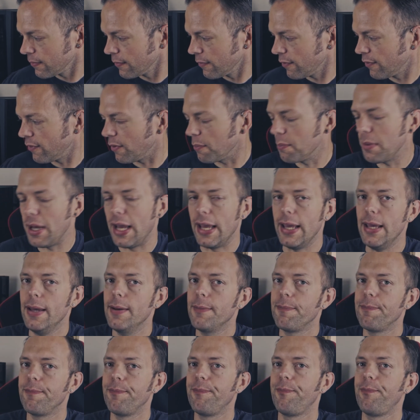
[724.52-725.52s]
for me,
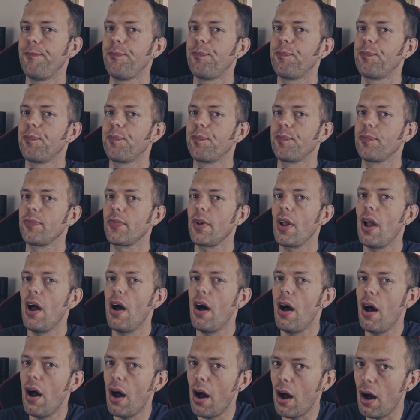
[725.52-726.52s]

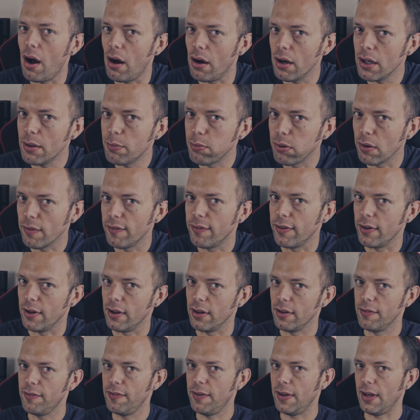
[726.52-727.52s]
I
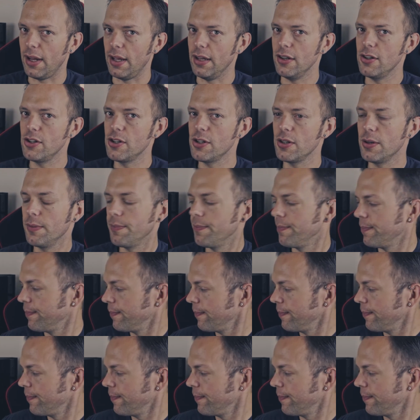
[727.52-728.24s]
prefer the finish